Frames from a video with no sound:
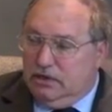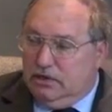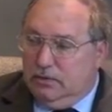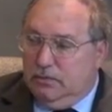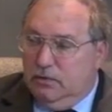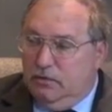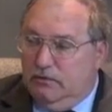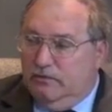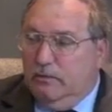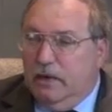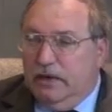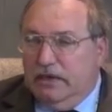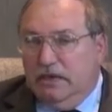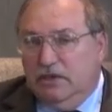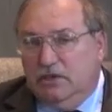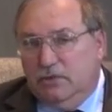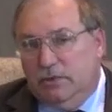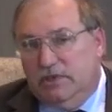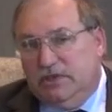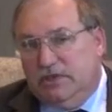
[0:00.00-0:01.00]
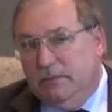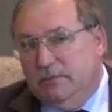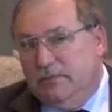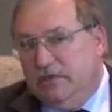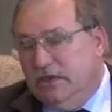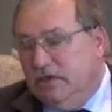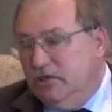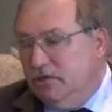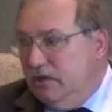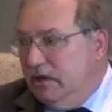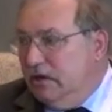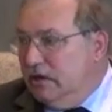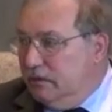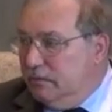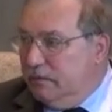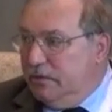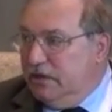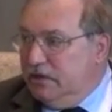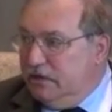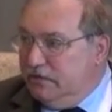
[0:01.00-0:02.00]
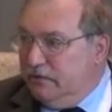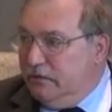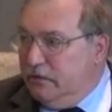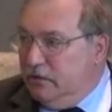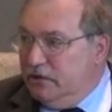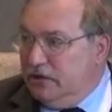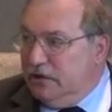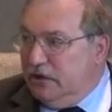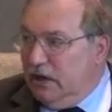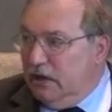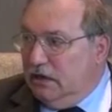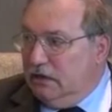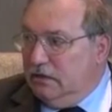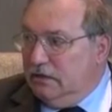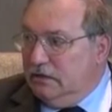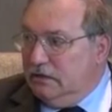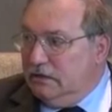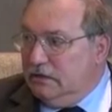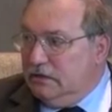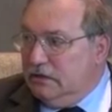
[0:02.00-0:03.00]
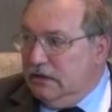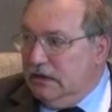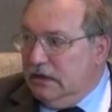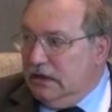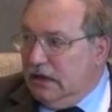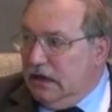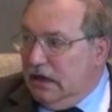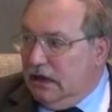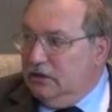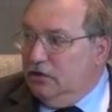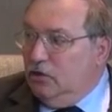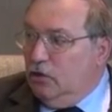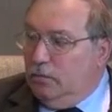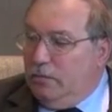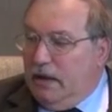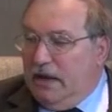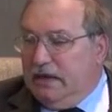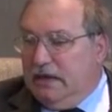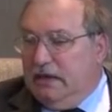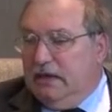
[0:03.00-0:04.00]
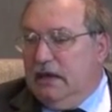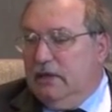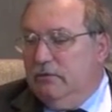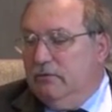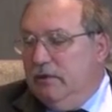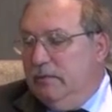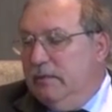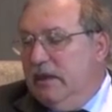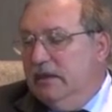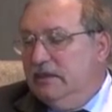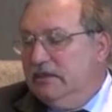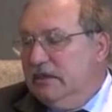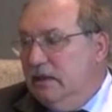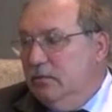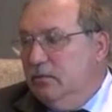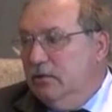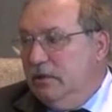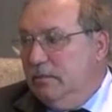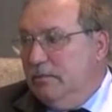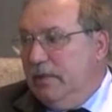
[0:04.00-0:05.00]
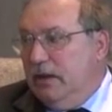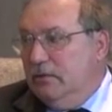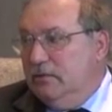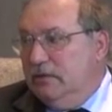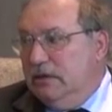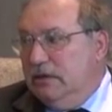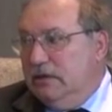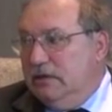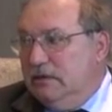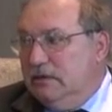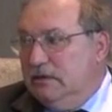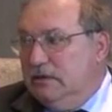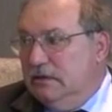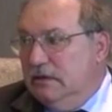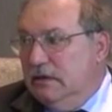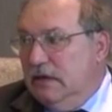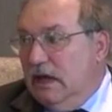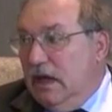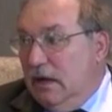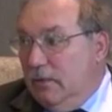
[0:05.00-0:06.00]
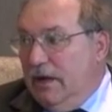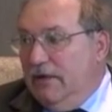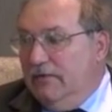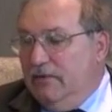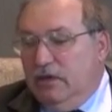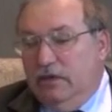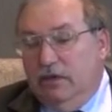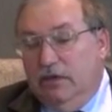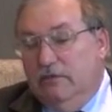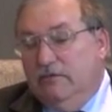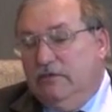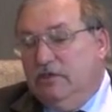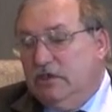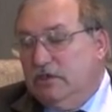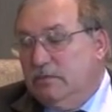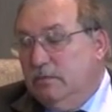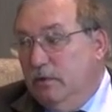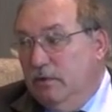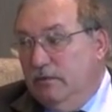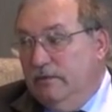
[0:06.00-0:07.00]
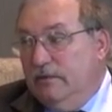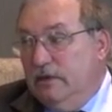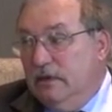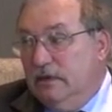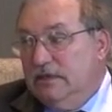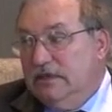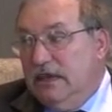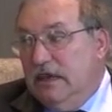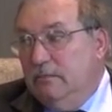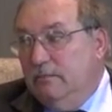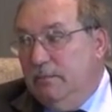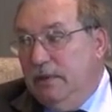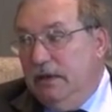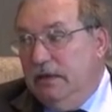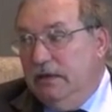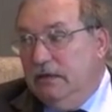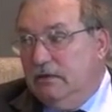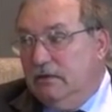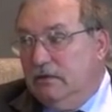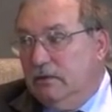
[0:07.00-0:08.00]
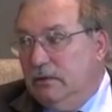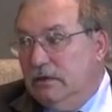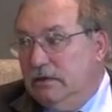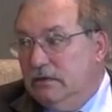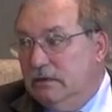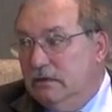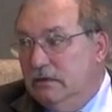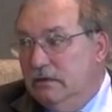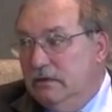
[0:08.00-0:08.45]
to move money to a subsidiary in the British Virgin Islands, and your bank account remains there with £1 in it. However, you've just moved 10 billion through it,